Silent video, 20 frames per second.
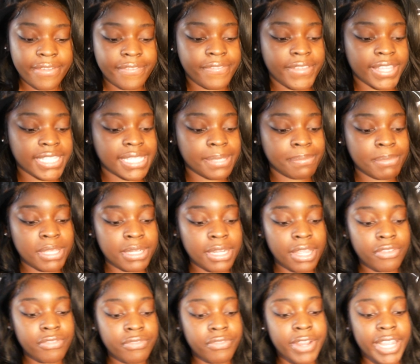Vitamin
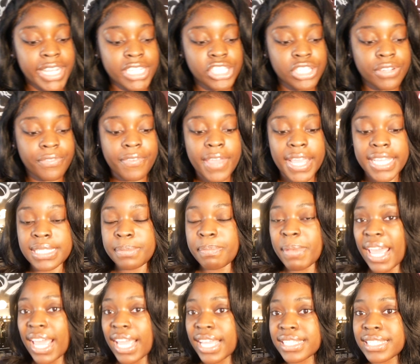Enriched Face
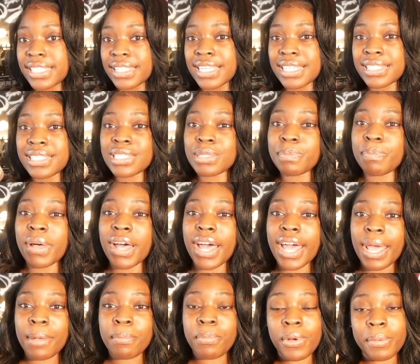Base. This is
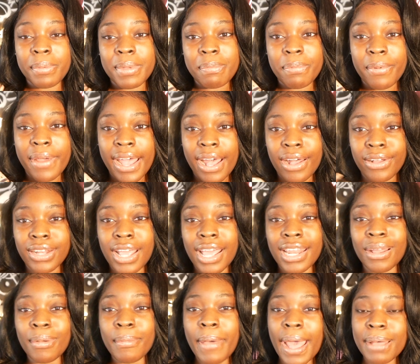by Bobbi Brown,
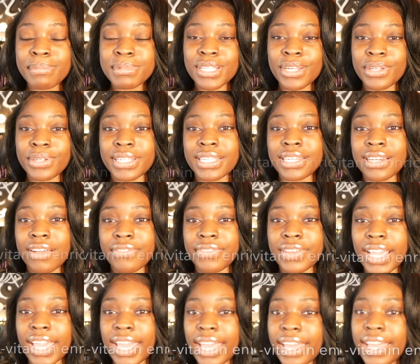and I'm absolutely
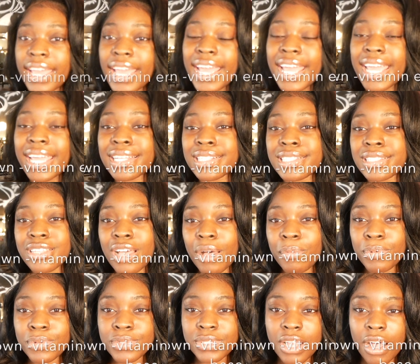loving it. It
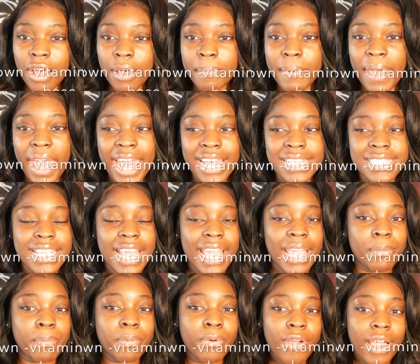doubles up as
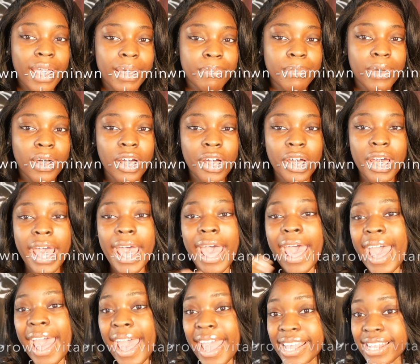a primer
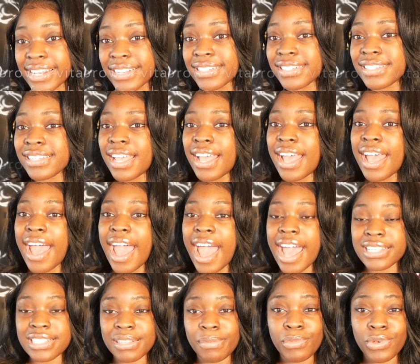and
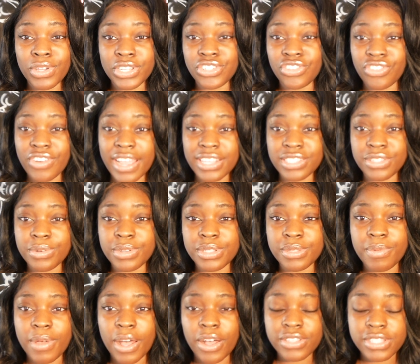as a moisturizer
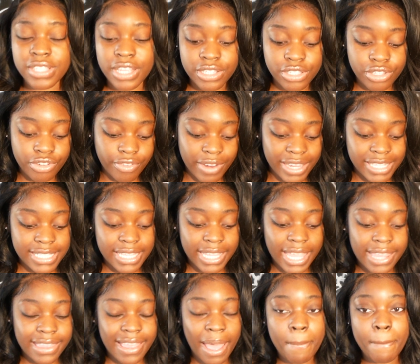as well, so it's great to
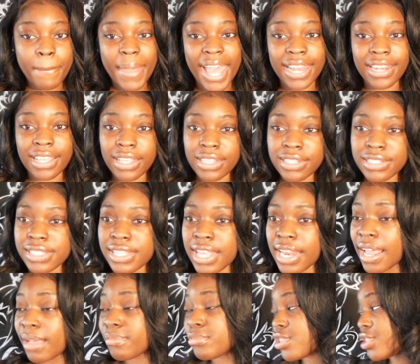get that balance.
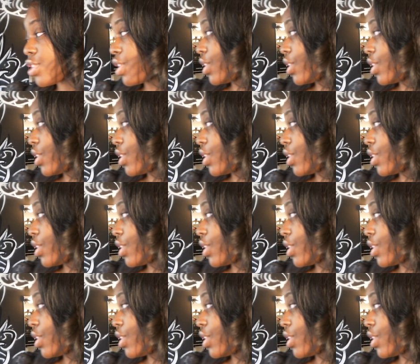And I'm just